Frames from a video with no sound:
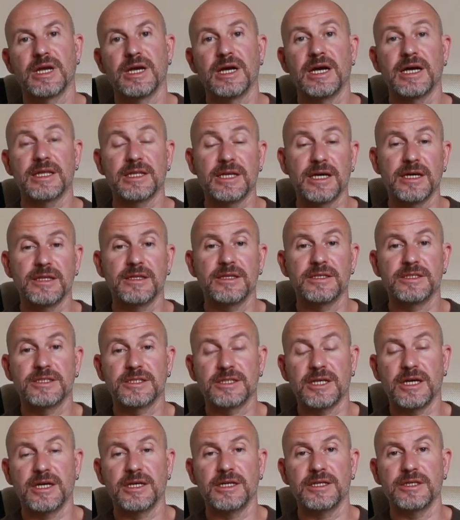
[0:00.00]
Another
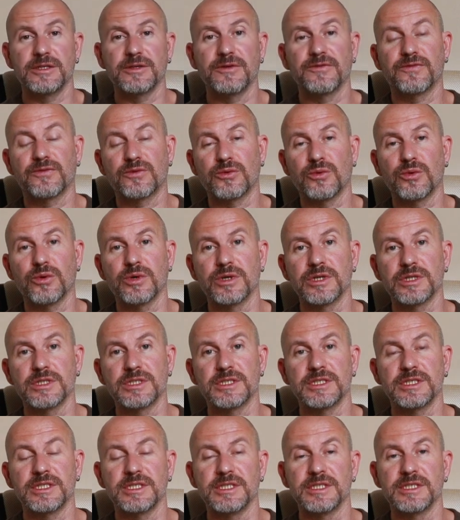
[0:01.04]
sign, of
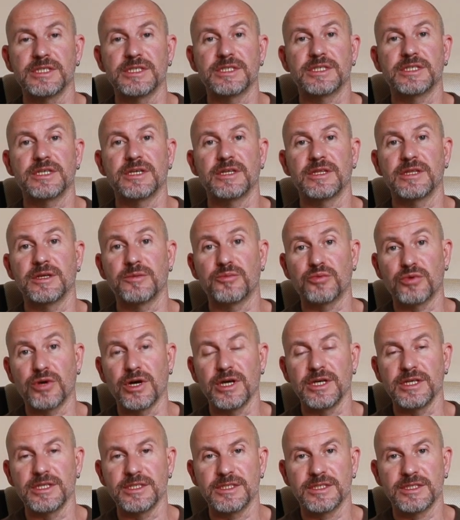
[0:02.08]
course, is the
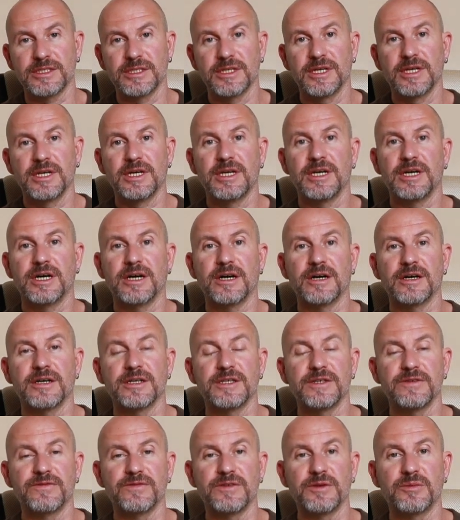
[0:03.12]
price.
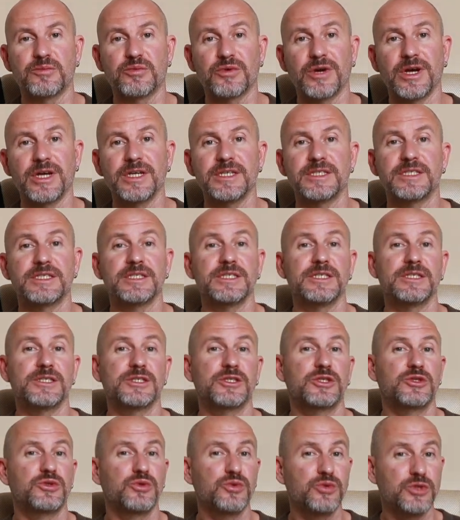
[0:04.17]
If the price
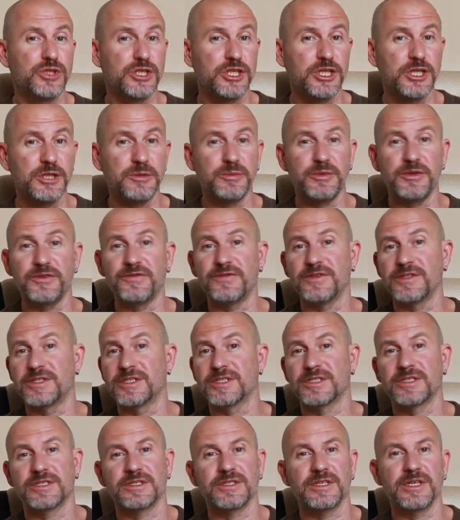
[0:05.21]
is too cheap, if
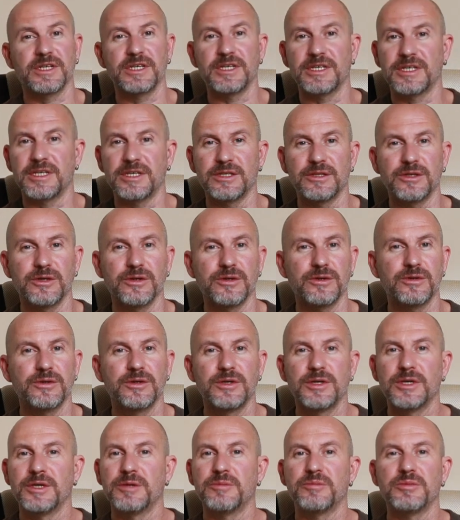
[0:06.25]
it's like, you know,
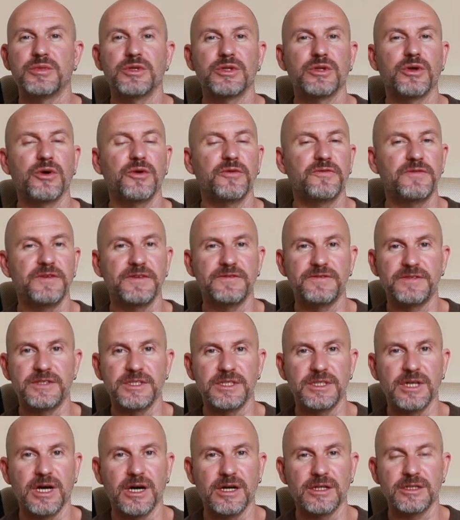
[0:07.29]
below
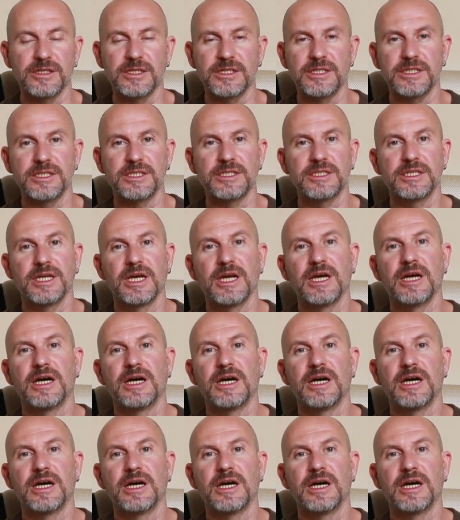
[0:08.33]
$50,